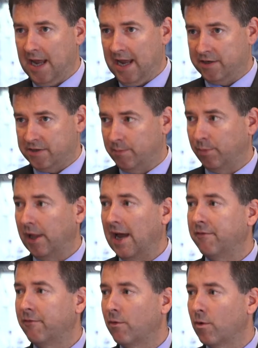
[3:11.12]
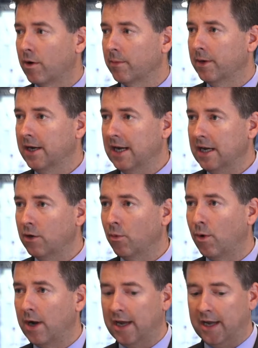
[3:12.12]
exit platform in a
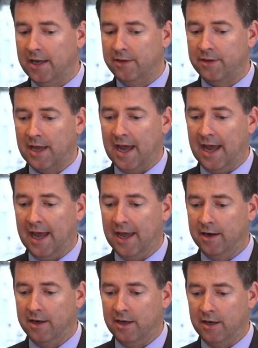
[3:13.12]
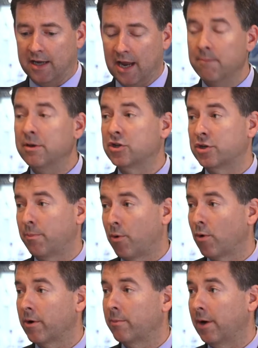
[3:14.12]
way that can be
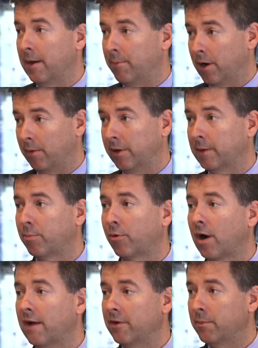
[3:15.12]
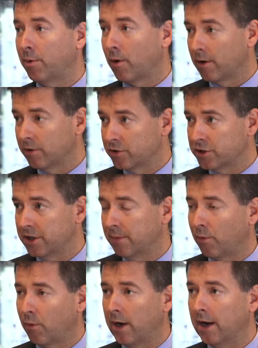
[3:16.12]
supported by a public-private partnership,
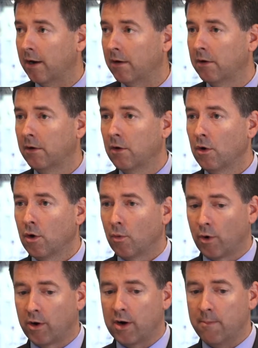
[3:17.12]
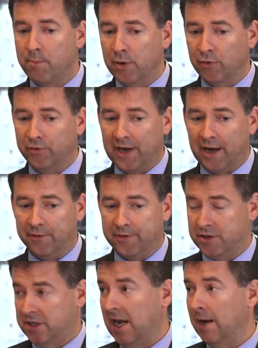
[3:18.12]
where we're going to build out
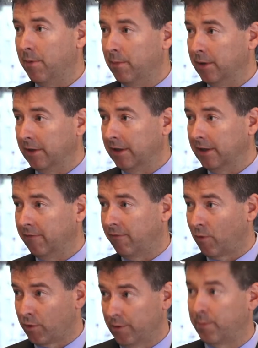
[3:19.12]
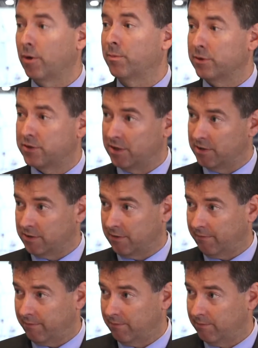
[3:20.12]
this capability for the purposes of
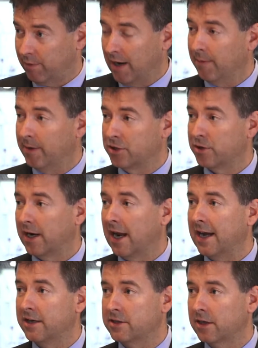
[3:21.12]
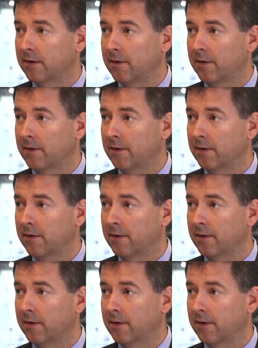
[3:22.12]
biometric exit.